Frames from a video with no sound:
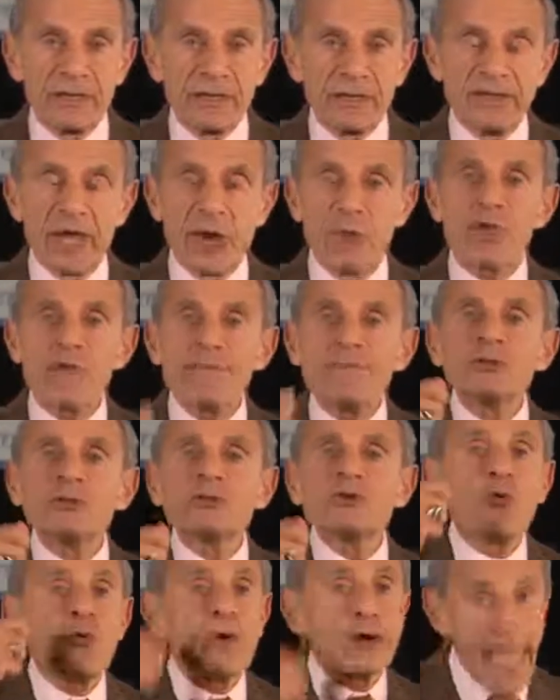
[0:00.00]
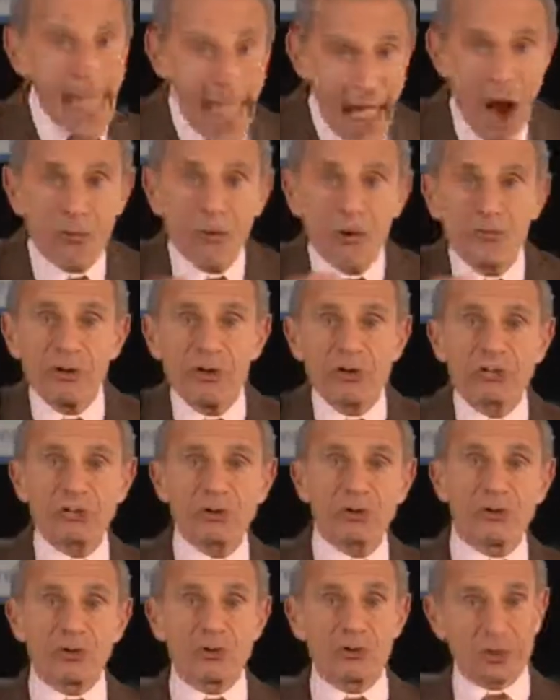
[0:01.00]
Now, we've been doing our
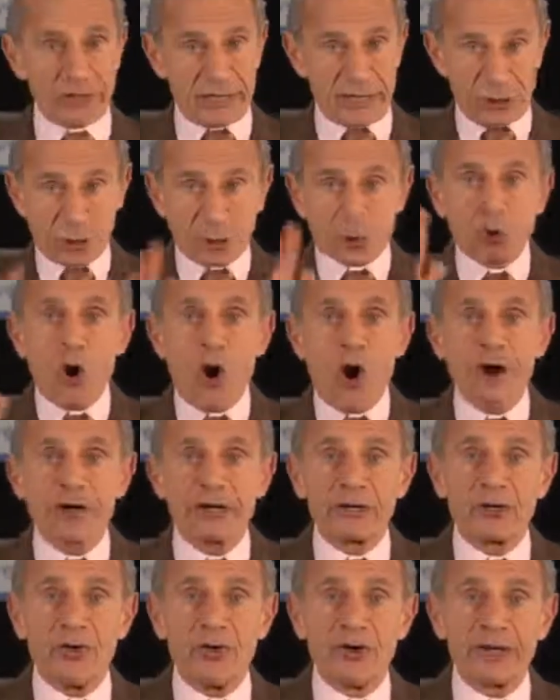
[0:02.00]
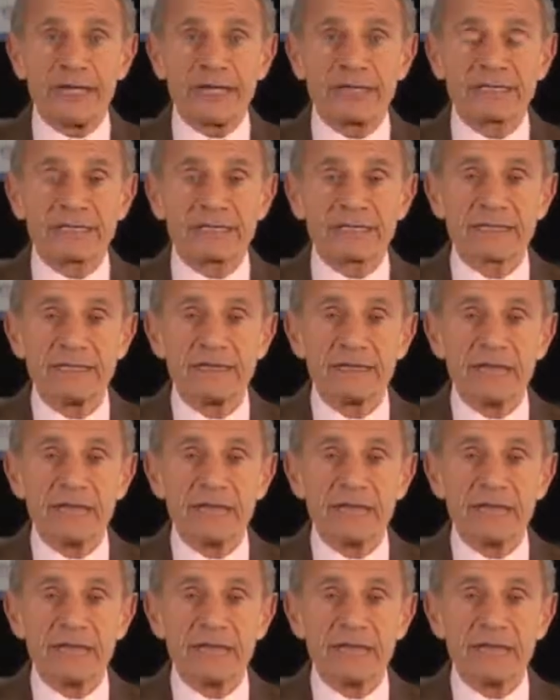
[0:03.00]
research with this target audience